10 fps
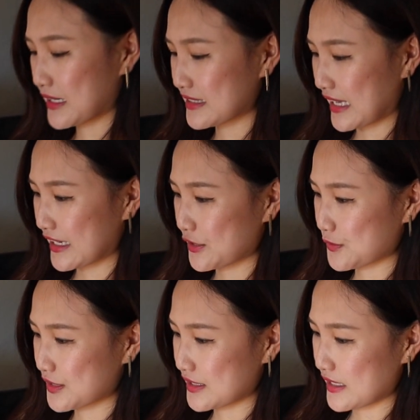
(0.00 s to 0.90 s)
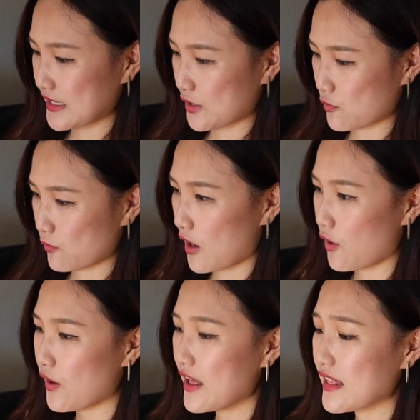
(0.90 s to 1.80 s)
excited to see it
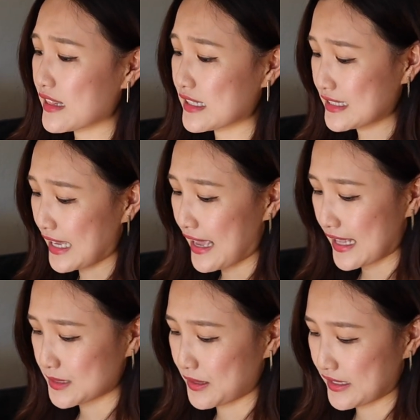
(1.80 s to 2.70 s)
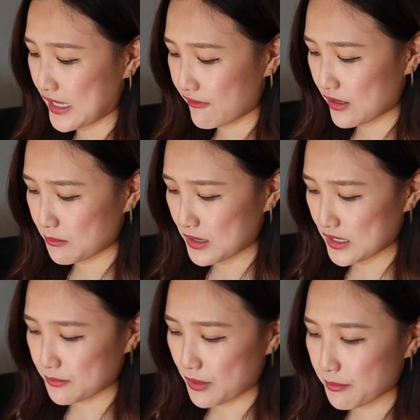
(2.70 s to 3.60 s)
grow. This guy has been giving
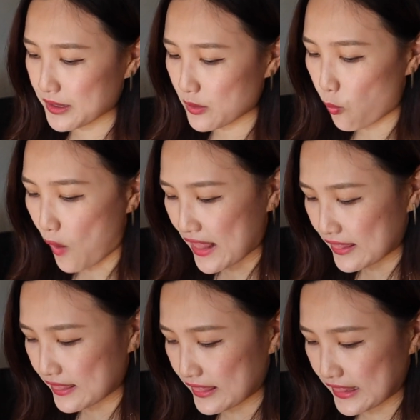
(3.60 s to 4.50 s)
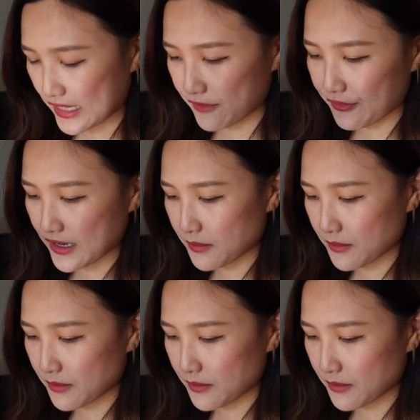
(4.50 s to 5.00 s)
me probably one leaf